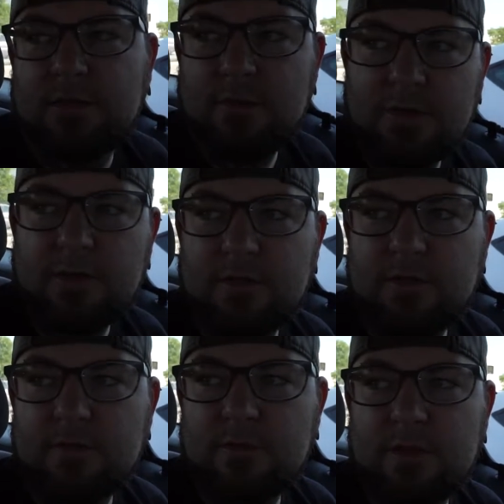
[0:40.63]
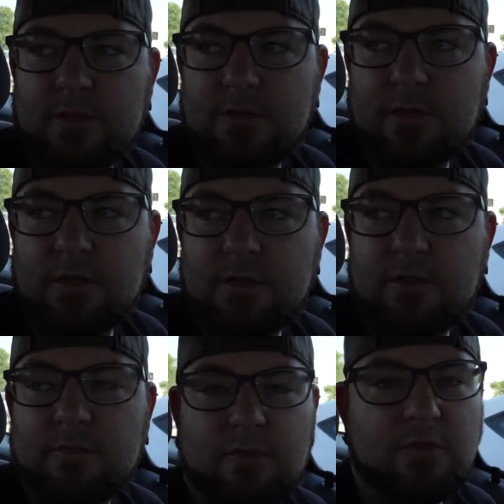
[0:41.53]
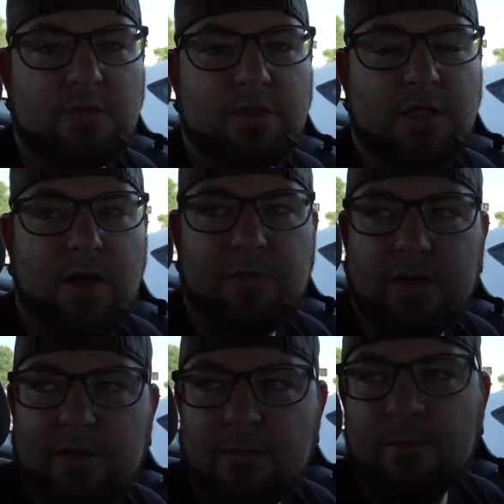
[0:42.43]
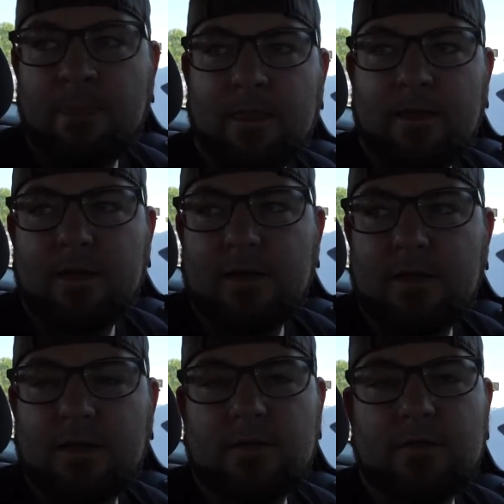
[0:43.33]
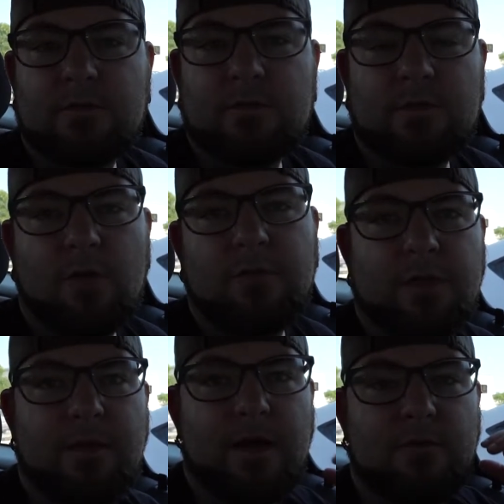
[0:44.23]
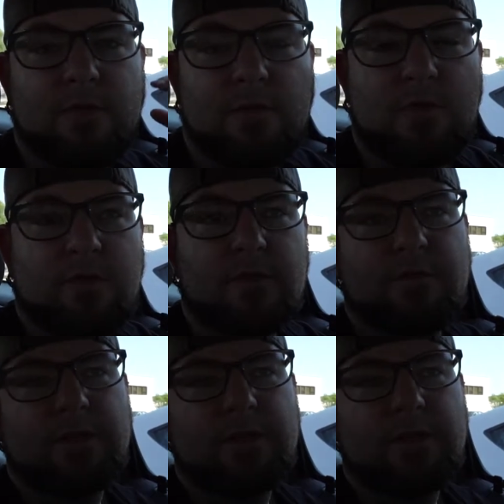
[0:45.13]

Market. We're gonna we're gonna do a, a grocery shopping, and then hopefully Matt will come over and